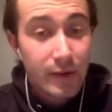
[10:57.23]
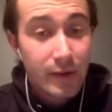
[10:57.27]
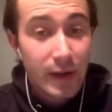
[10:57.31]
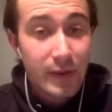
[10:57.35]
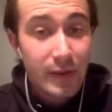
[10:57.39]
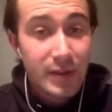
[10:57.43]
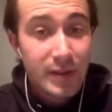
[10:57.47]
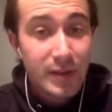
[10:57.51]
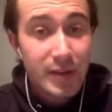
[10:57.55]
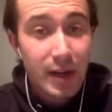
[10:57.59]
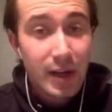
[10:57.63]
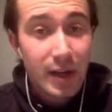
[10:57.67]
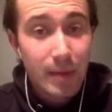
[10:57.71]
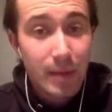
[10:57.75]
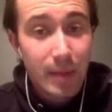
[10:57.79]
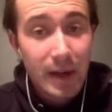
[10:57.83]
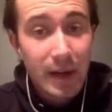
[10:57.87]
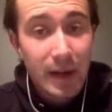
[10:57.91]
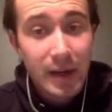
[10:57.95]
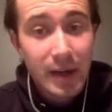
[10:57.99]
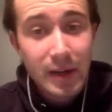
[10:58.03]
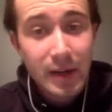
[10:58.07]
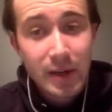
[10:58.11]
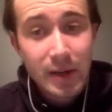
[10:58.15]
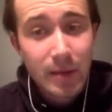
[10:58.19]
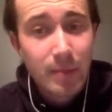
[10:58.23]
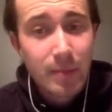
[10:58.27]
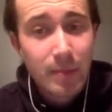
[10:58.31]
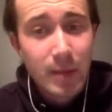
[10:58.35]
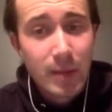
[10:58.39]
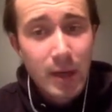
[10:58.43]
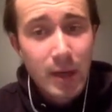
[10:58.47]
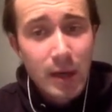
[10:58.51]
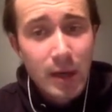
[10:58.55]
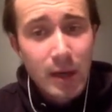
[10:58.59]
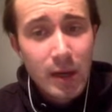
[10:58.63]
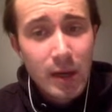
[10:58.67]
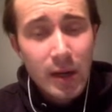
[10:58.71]
started making them.
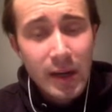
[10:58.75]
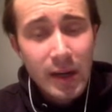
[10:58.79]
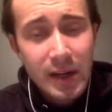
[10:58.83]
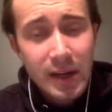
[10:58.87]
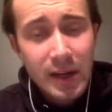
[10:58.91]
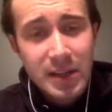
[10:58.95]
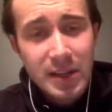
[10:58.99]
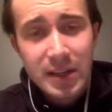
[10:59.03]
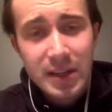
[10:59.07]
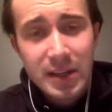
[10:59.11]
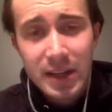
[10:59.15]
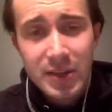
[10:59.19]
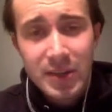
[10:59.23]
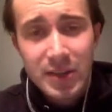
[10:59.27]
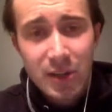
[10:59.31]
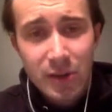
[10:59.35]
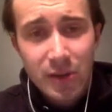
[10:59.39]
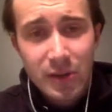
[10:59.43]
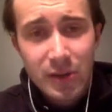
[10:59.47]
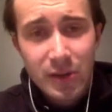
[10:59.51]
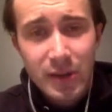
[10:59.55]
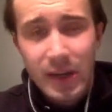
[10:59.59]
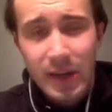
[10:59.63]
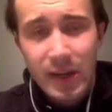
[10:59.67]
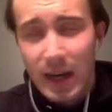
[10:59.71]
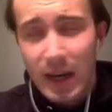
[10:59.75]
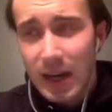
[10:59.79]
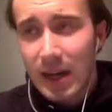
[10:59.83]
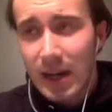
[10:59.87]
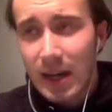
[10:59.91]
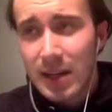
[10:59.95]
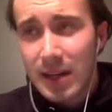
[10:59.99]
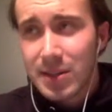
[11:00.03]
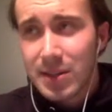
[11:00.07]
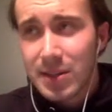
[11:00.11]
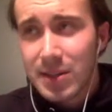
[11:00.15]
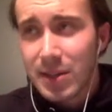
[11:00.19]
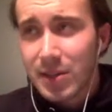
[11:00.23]
I guess it's on the
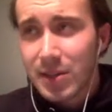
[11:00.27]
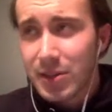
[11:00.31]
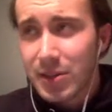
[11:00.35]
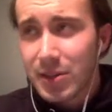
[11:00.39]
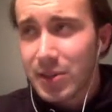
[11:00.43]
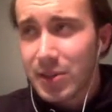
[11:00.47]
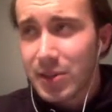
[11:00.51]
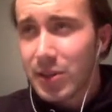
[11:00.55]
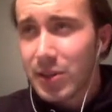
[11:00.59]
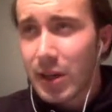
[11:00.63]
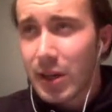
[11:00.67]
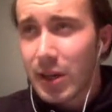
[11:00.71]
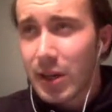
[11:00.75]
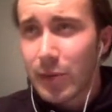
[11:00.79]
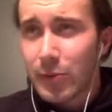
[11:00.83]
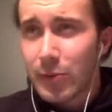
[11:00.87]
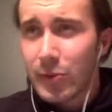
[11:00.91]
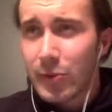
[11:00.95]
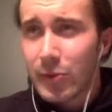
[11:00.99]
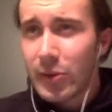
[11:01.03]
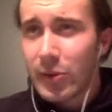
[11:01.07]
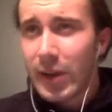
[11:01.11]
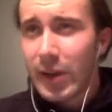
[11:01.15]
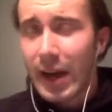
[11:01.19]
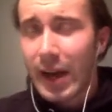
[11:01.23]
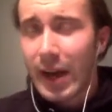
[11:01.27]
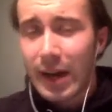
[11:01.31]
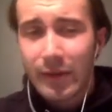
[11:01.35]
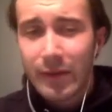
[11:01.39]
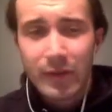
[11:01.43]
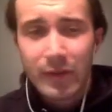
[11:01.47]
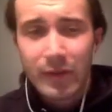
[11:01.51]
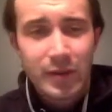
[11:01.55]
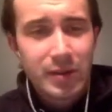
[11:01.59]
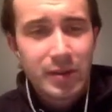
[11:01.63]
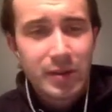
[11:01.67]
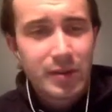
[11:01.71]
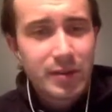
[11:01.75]
cards. I really
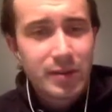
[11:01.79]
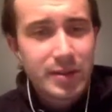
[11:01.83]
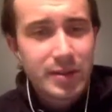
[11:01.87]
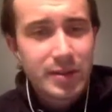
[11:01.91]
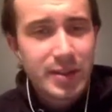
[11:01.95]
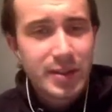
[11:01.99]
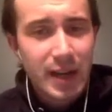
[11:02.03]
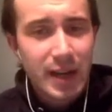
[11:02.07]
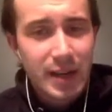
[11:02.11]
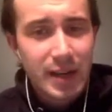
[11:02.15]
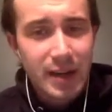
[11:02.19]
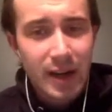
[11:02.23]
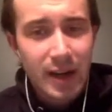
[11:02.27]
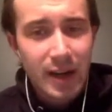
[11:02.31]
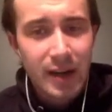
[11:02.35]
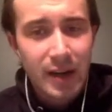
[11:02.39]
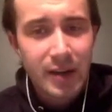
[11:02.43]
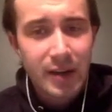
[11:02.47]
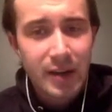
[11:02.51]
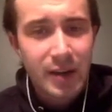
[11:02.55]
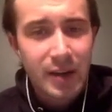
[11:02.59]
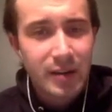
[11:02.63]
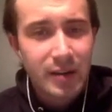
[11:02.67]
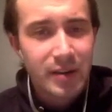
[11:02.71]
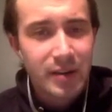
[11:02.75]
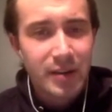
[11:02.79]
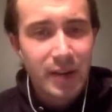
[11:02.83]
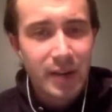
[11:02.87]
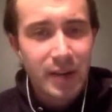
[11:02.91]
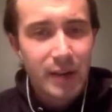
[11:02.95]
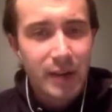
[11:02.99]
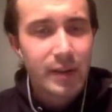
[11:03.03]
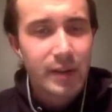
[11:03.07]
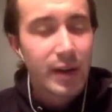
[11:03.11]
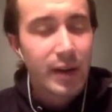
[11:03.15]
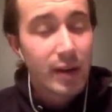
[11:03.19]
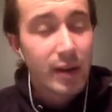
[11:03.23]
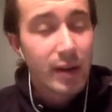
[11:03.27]
haven't sat down yet and
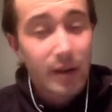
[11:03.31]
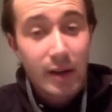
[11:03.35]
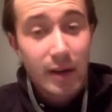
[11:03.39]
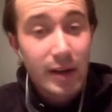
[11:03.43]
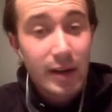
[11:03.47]
done that. I